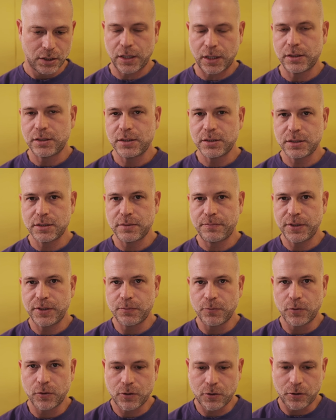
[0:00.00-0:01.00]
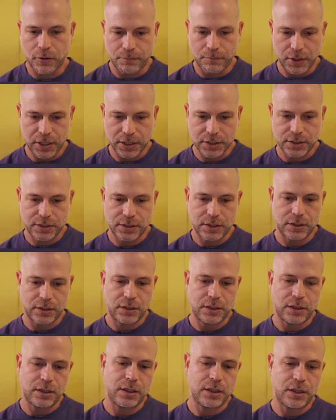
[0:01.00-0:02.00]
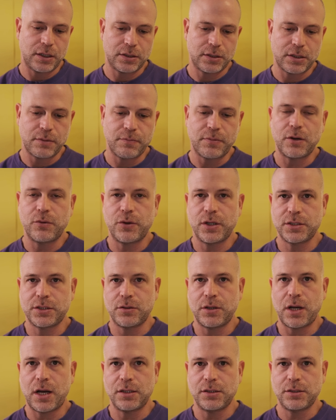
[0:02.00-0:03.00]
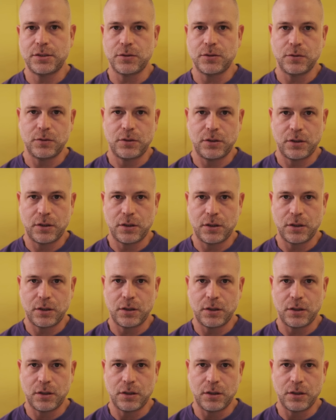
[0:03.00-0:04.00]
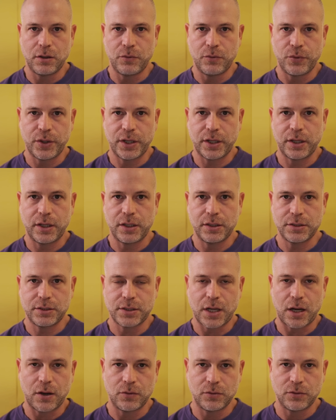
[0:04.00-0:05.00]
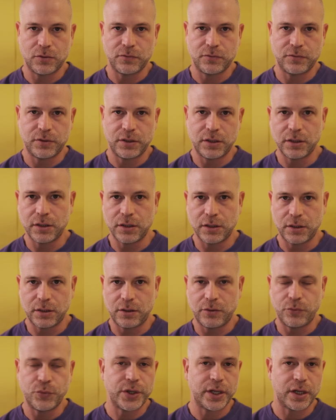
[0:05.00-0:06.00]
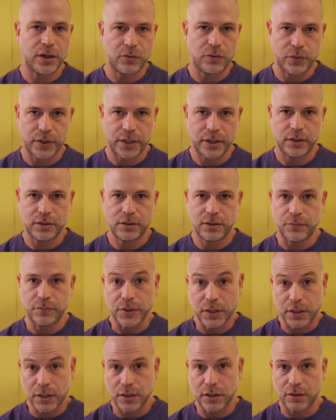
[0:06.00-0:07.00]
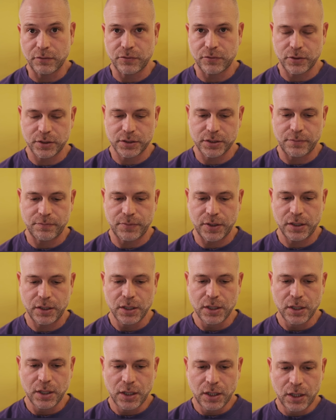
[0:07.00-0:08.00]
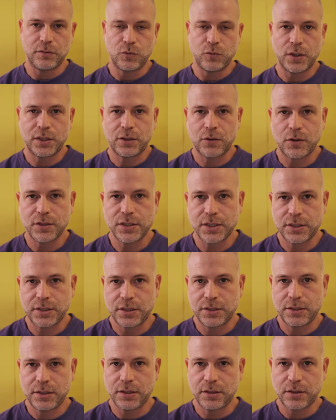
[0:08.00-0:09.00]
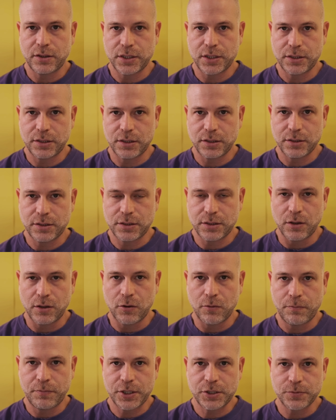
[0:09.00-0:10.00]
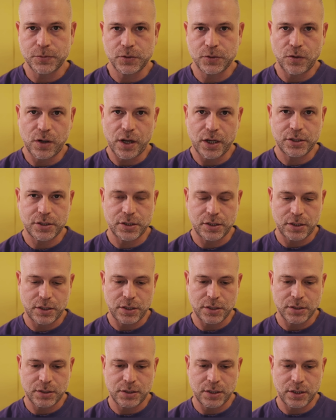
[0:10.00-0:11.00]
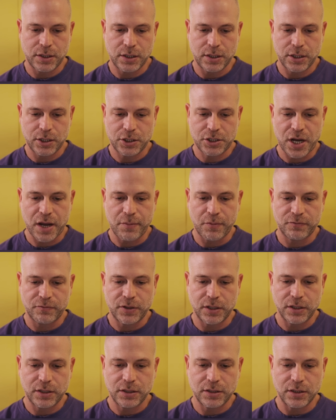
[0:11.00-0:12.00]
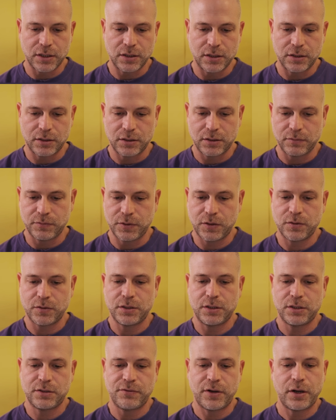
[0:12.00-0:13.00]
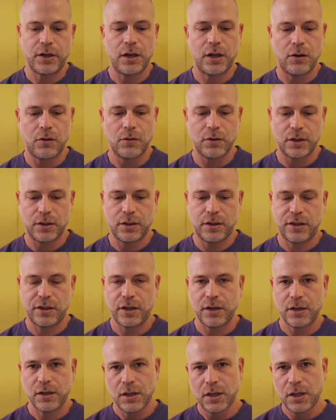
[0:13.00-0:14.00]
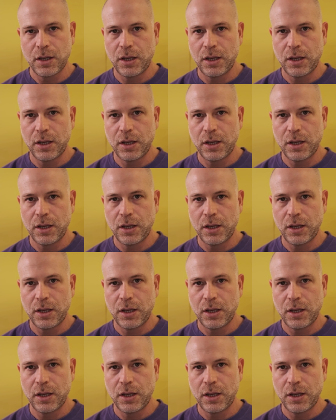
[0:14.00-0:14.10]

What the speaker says: And this is a bit more complex than the simple resonance or the ringing sound of the ring we heard in the beginning, for example. What causes this interesting slow pitch modulation is the shape of the needle, because it's very long and thin.